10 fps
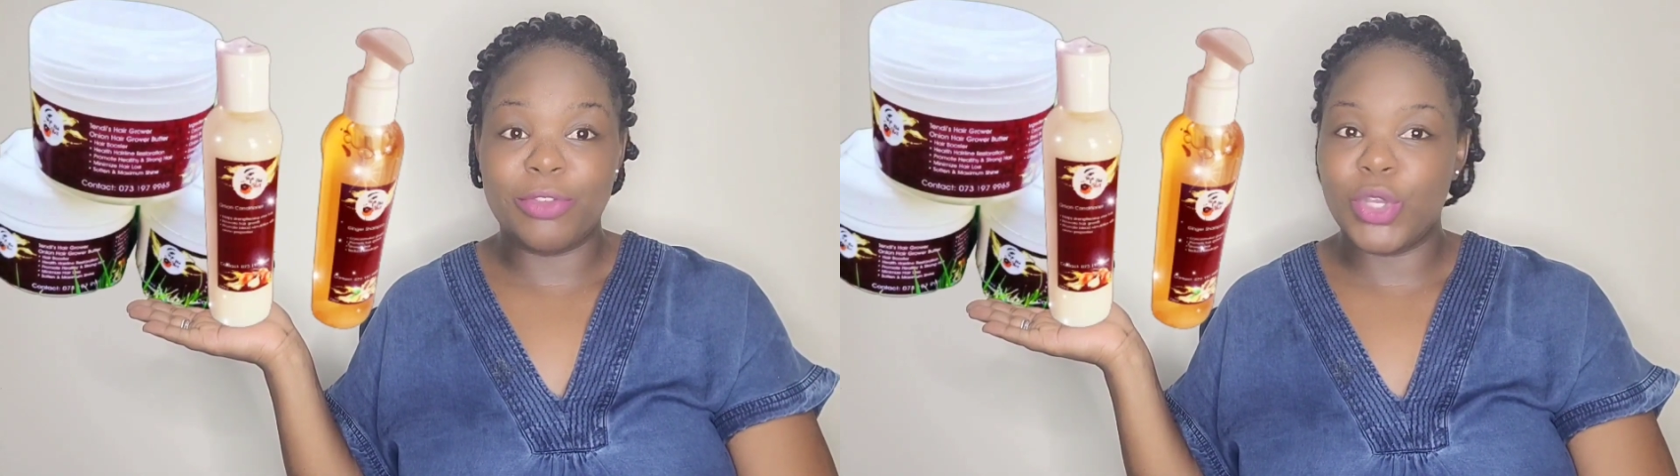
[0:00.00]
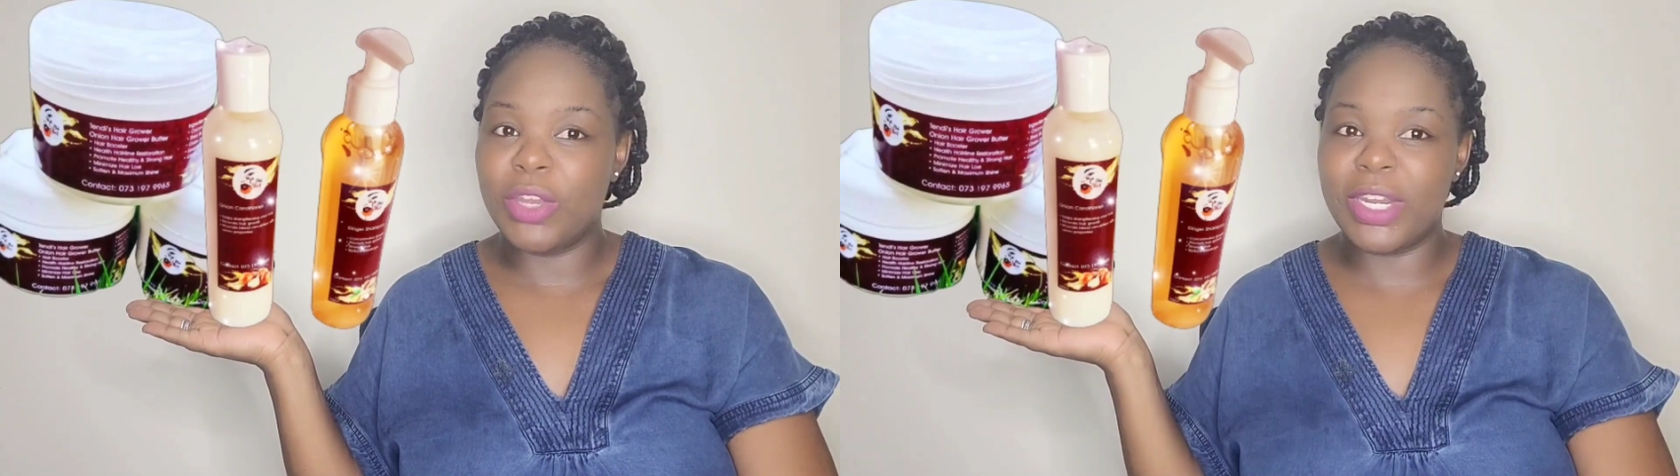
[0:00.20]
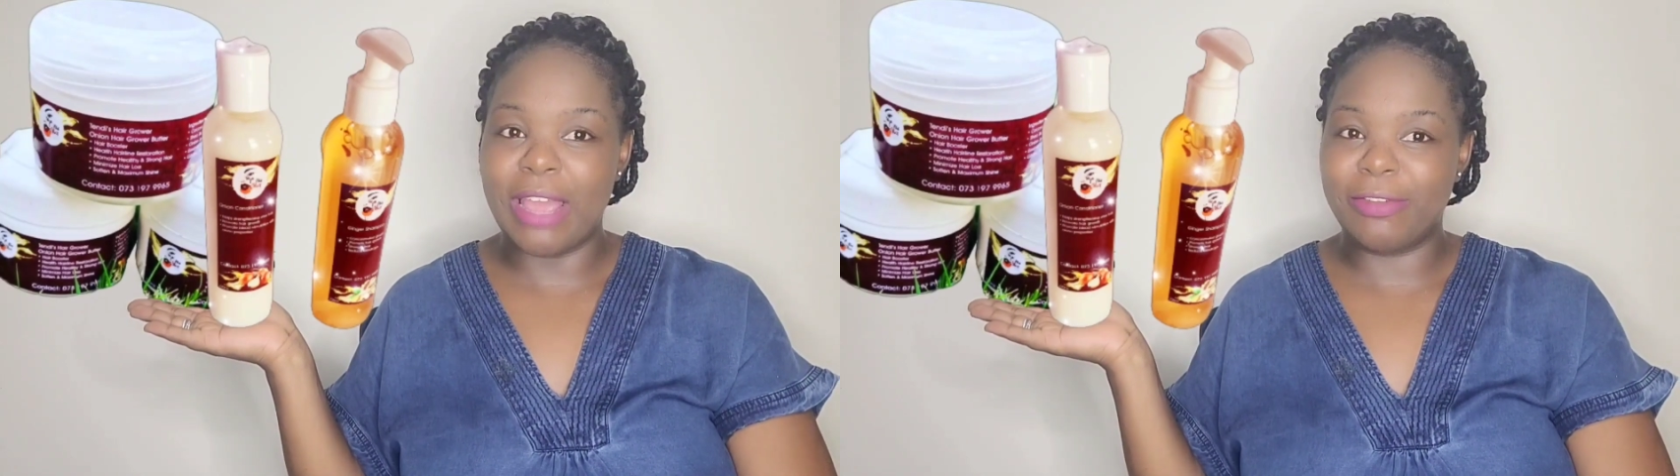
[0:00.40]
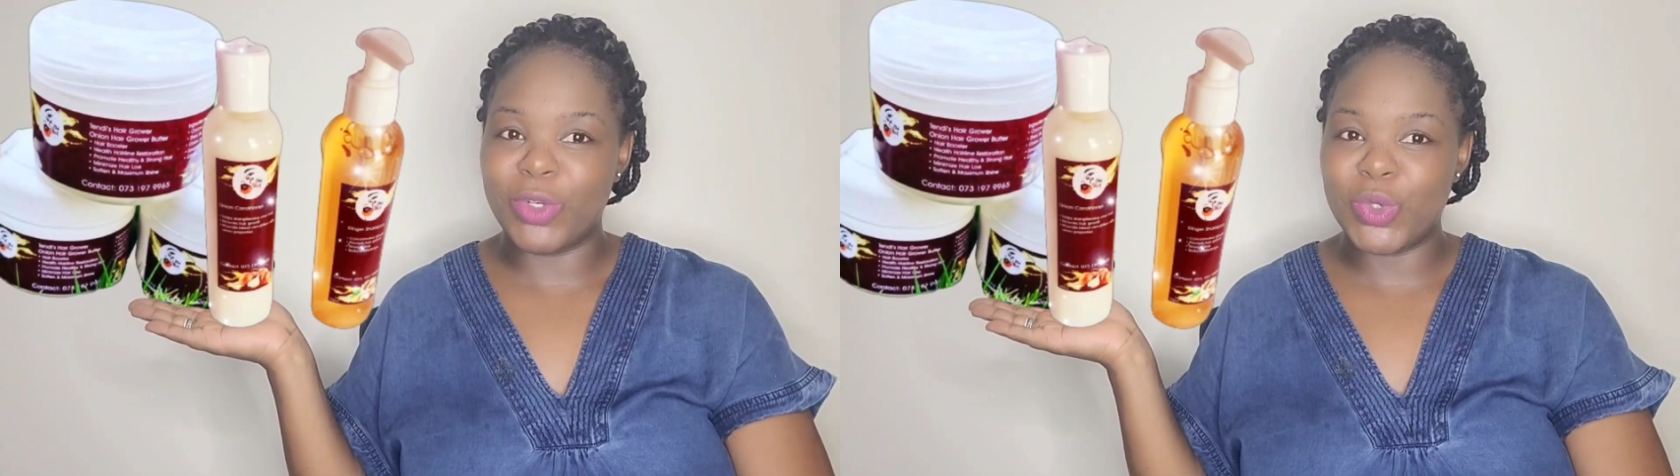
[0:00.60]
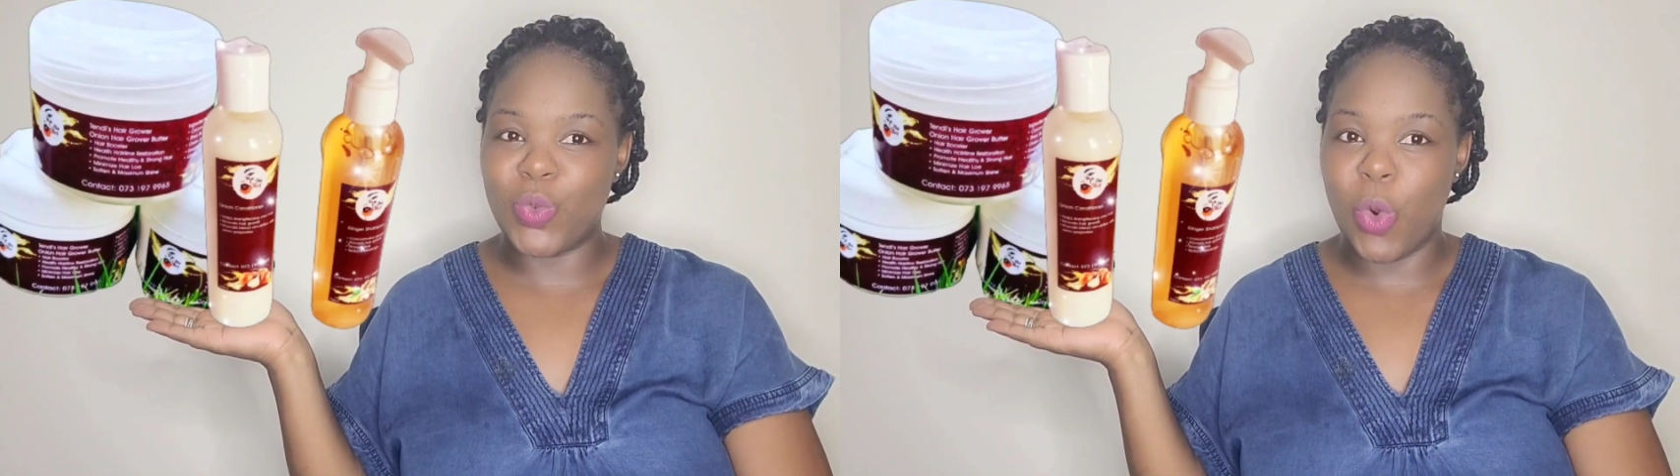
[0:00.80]
You cannot
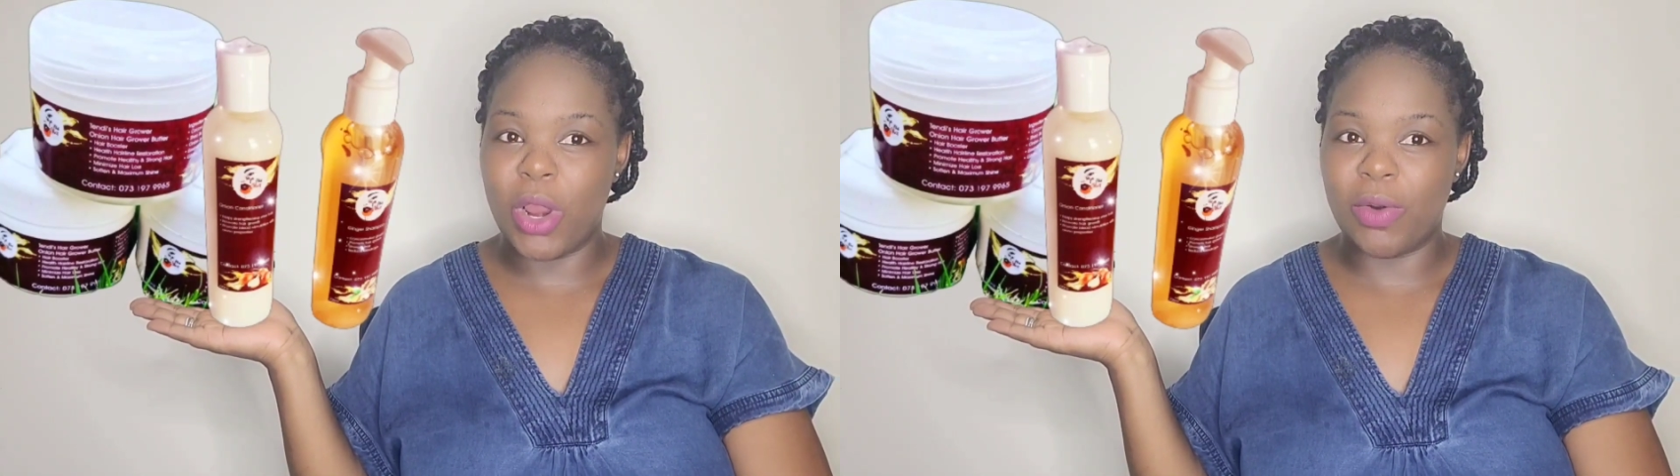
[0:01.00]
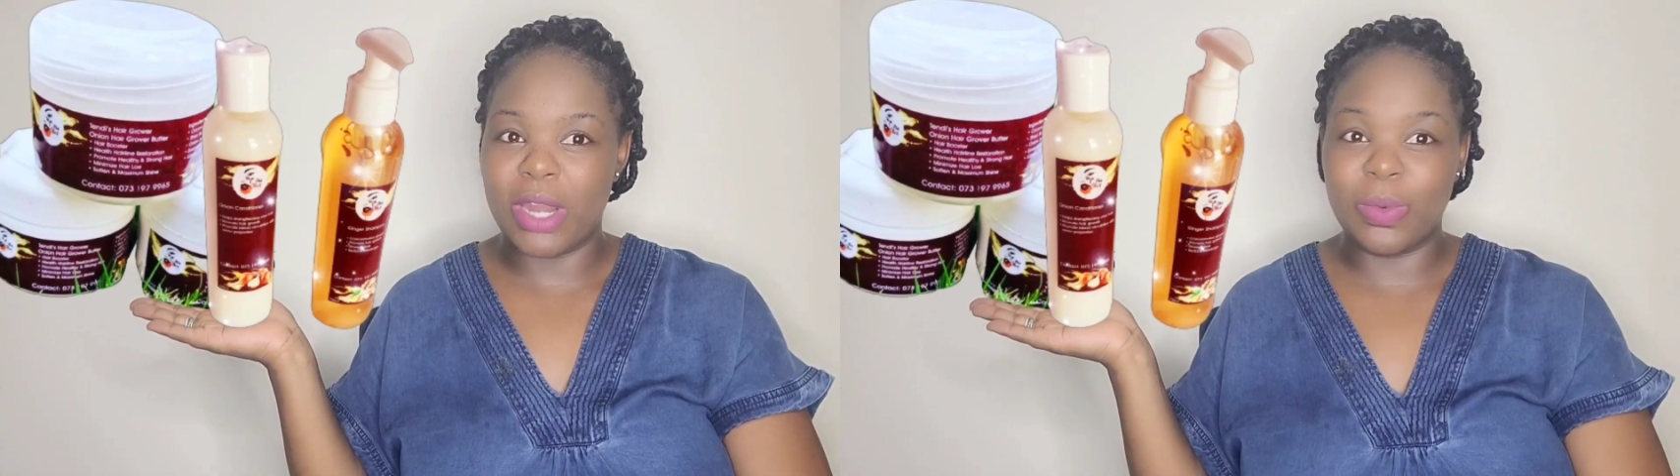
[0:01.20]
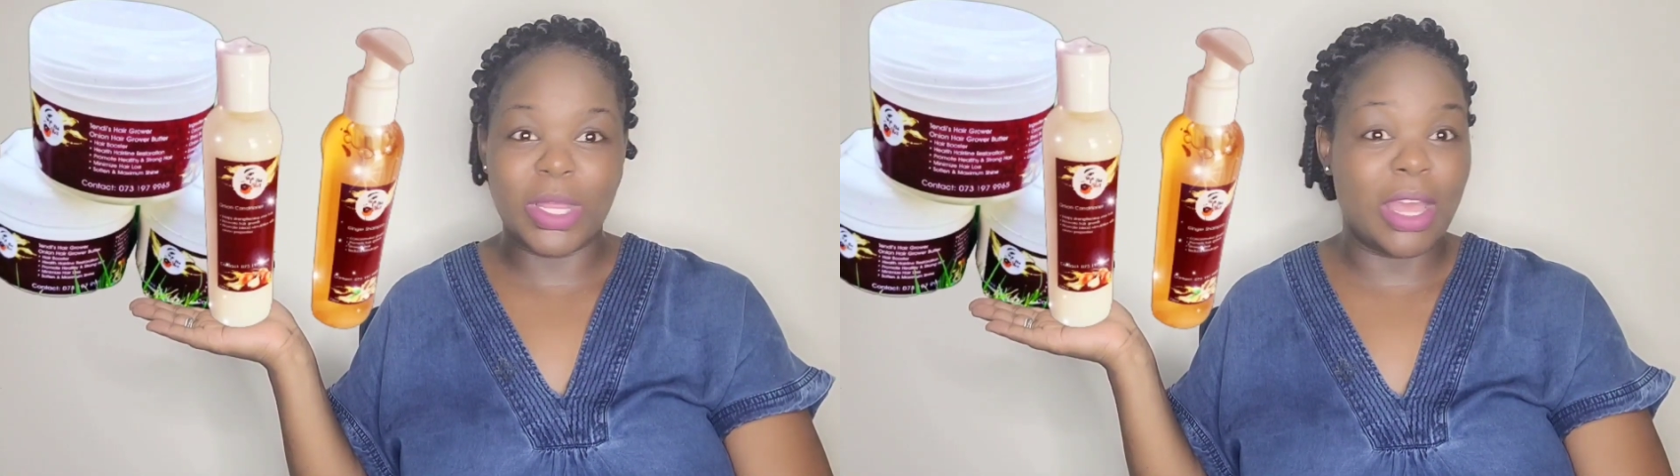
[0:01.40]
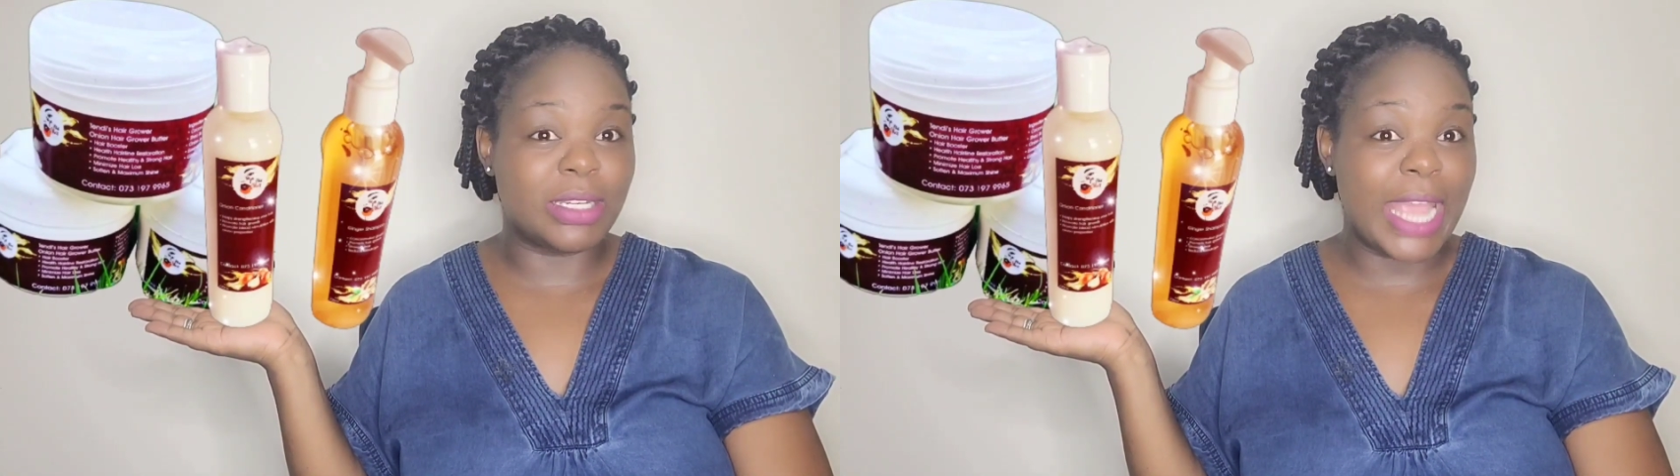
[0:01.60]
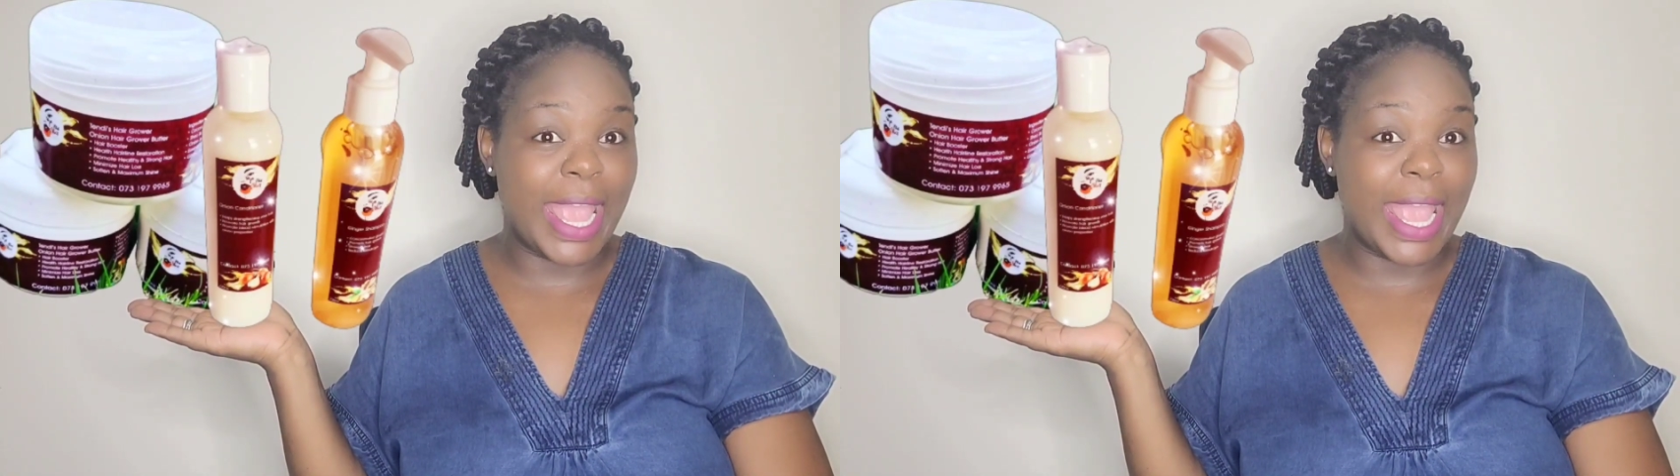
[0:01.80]
afford to walk around without a